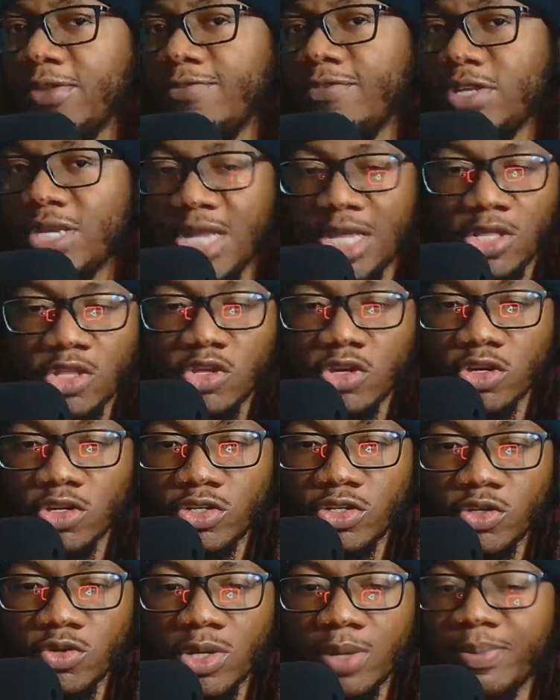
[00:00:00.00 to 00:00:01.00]
nature
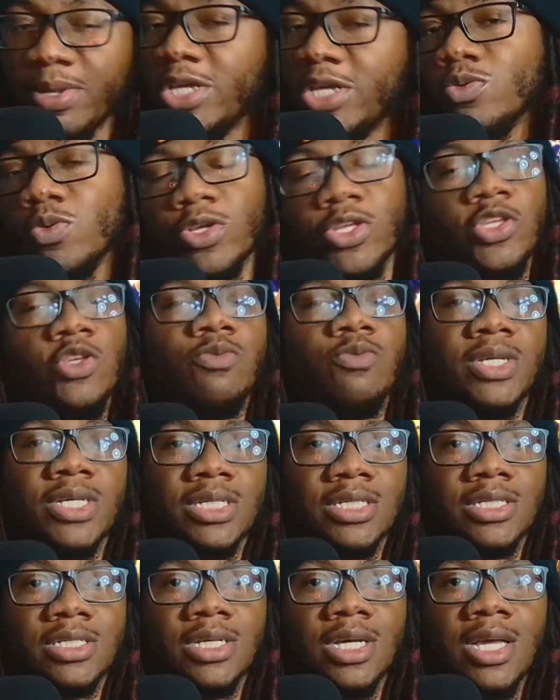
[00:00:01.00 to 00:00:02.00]
to it because we're
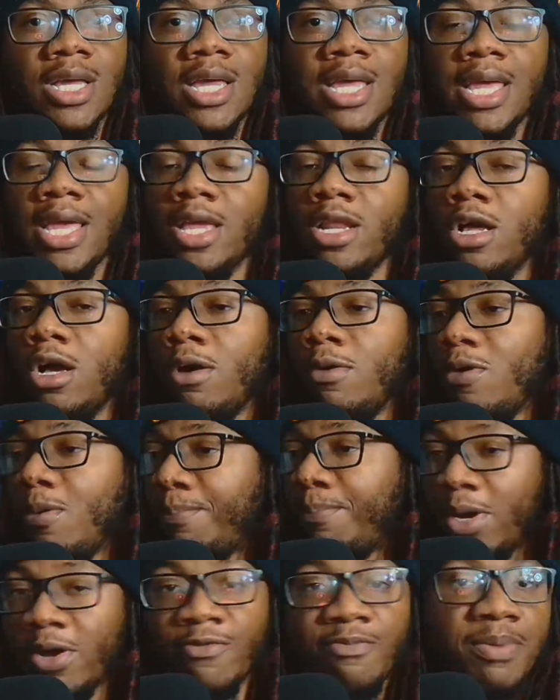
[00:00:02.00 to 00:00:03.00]
humans. And
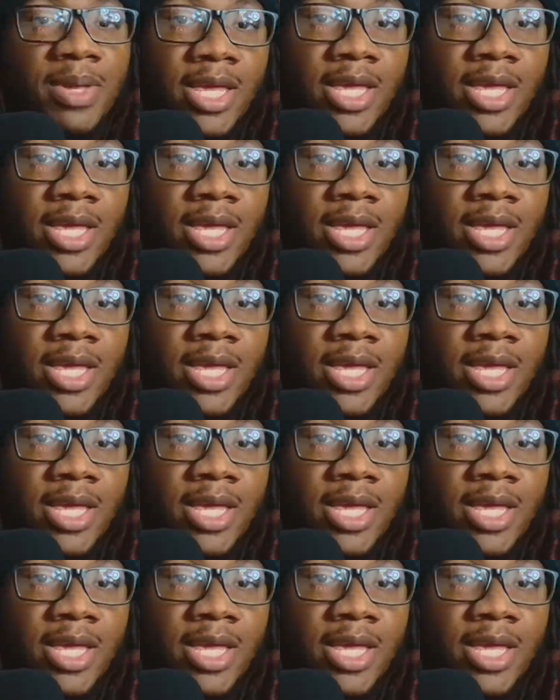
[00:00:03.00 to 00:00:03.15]
above being